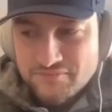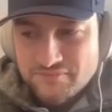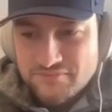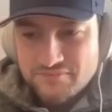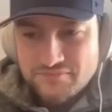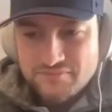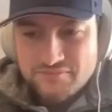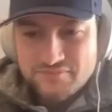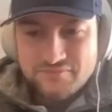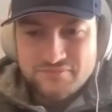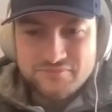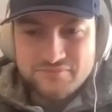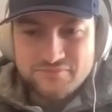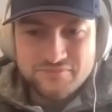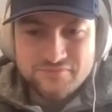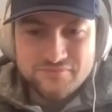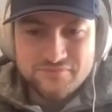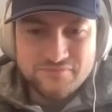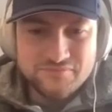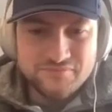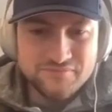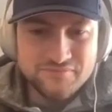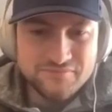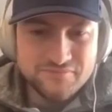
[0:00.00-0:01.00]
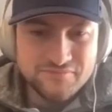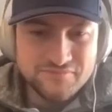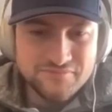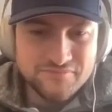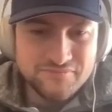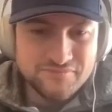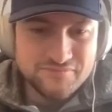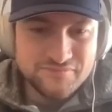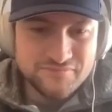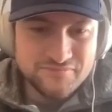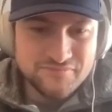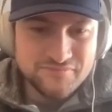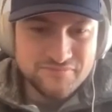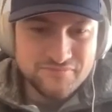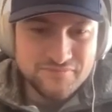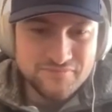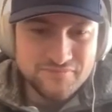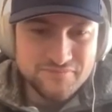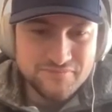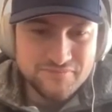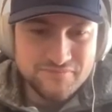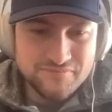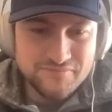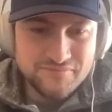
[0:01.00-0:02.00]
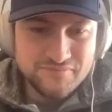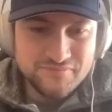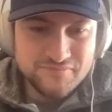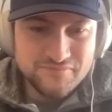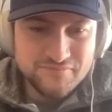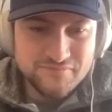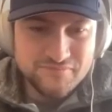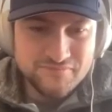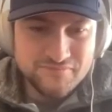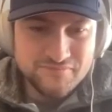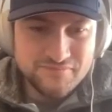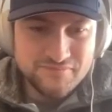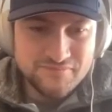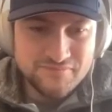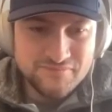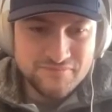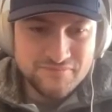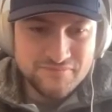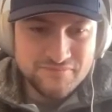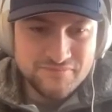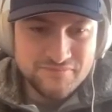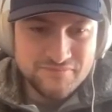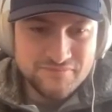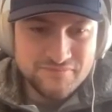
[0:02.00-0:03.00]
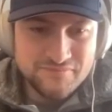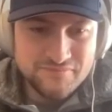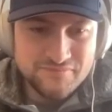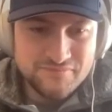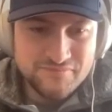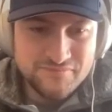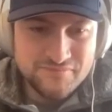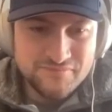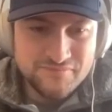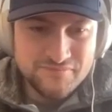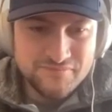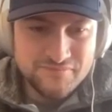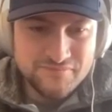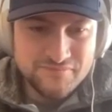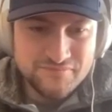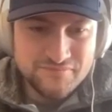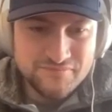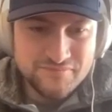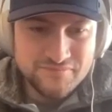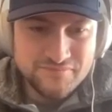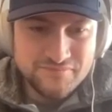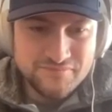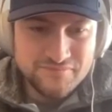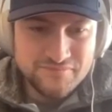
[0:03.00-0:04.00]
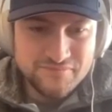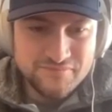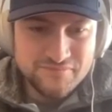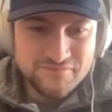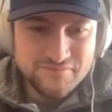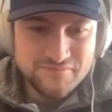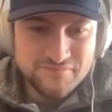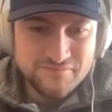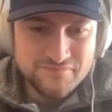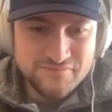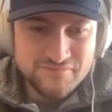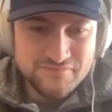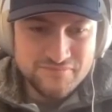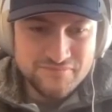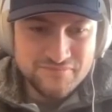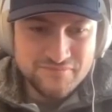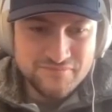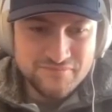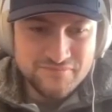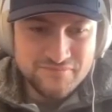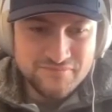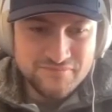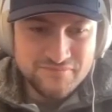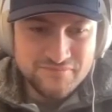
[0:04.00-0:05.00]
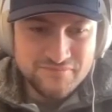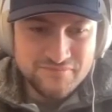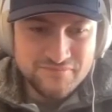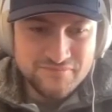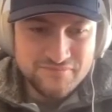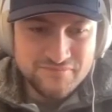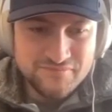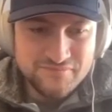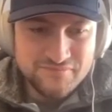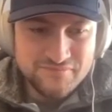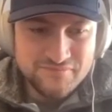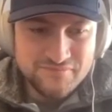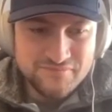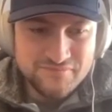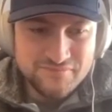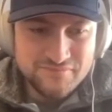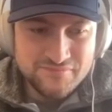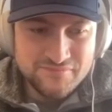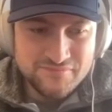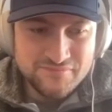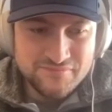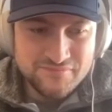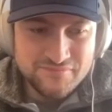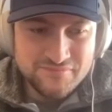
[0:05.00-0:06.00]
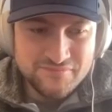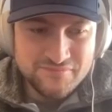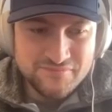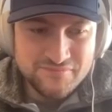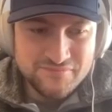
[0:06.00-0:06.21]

(silent)